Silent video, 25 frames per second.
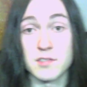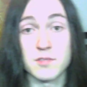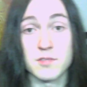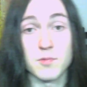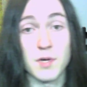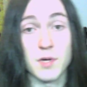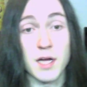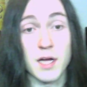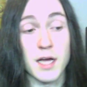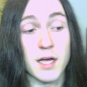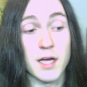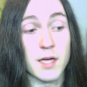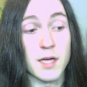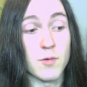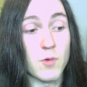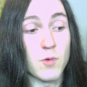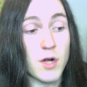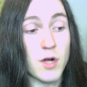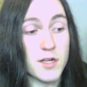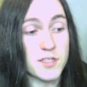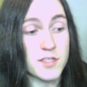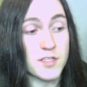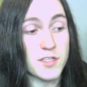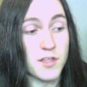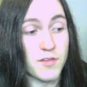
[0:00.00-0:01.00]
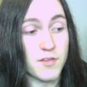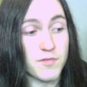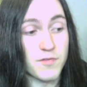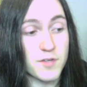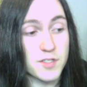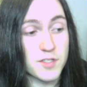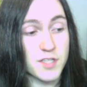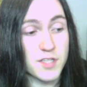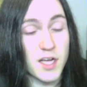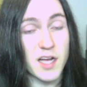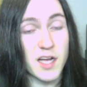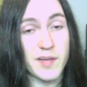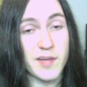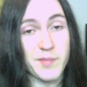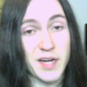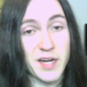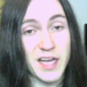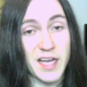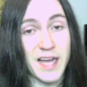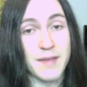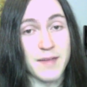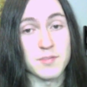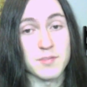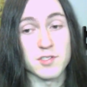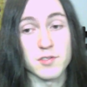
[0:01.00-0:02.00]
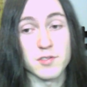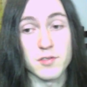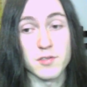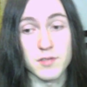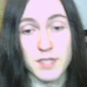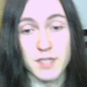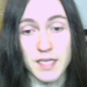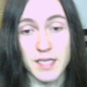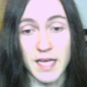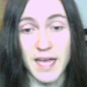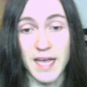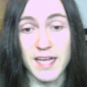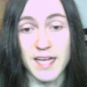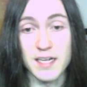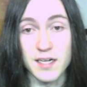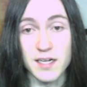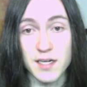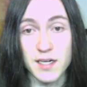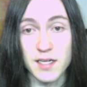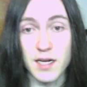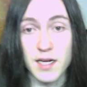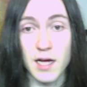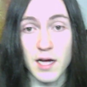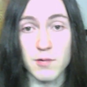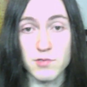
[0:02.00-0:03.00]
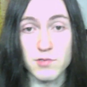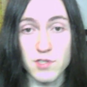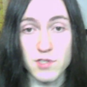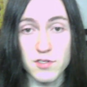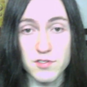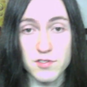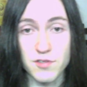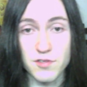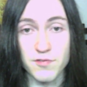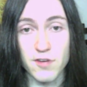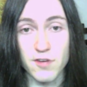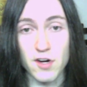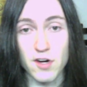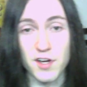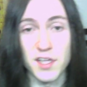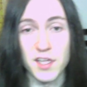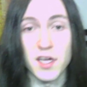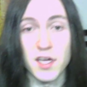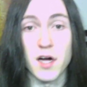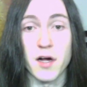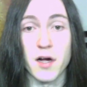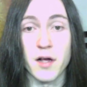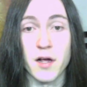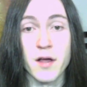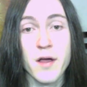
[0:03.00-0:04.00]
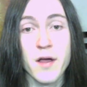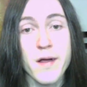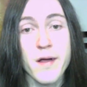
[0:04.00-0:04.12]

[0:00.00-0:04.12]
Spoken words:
when I watched it the first time and I absolutely hated it, I was also very young.